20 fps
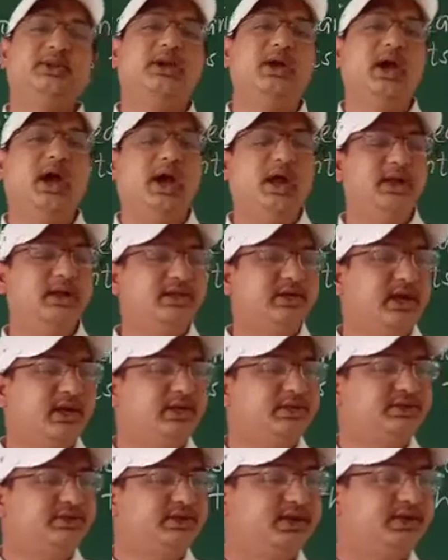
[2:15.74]
and
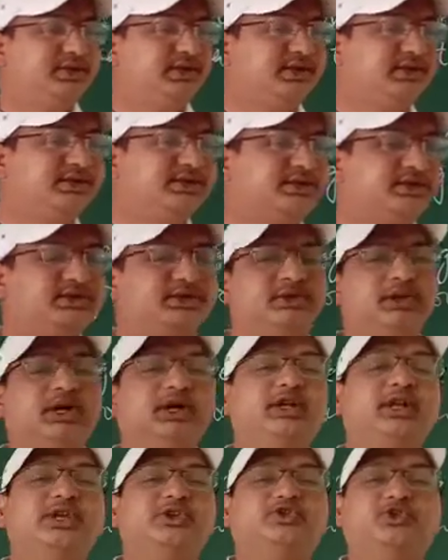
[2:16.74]
that changes the
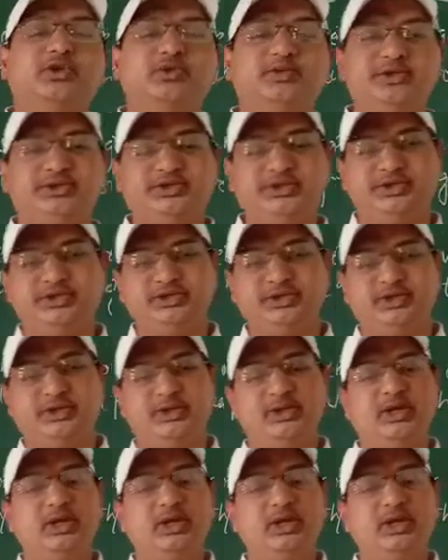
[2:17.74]
natural vegetation.